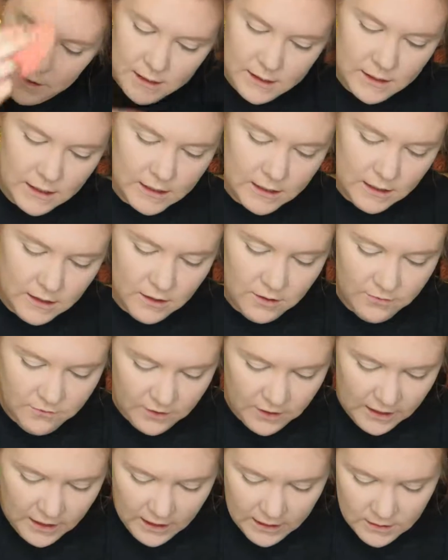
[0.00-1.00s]
because I tend to
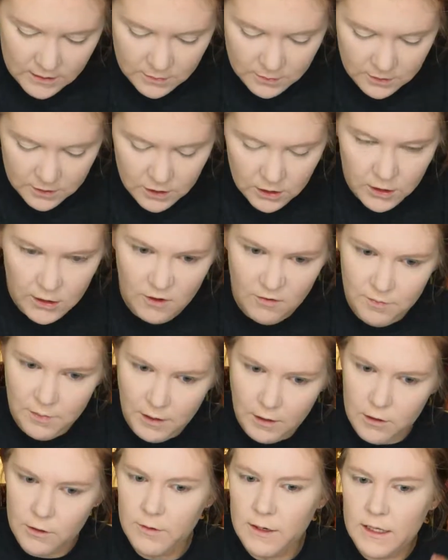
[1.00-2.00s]
forget to put enough
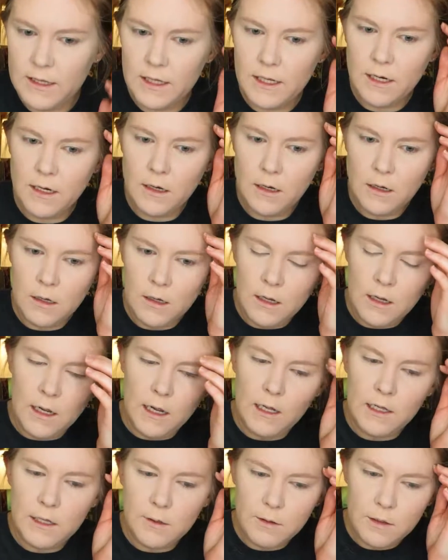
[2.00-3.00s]
powder right there,
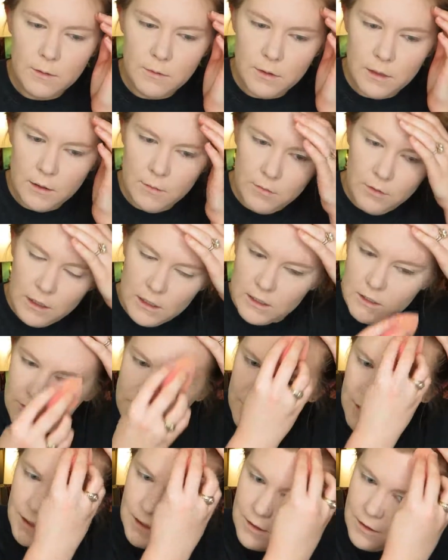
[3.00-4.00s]
and then when I'm putting
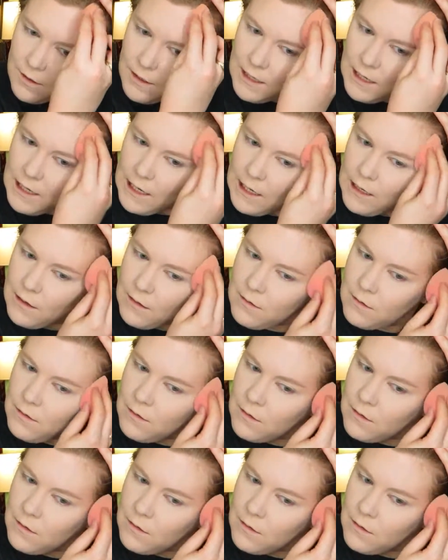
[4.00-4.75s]
bronzer on, it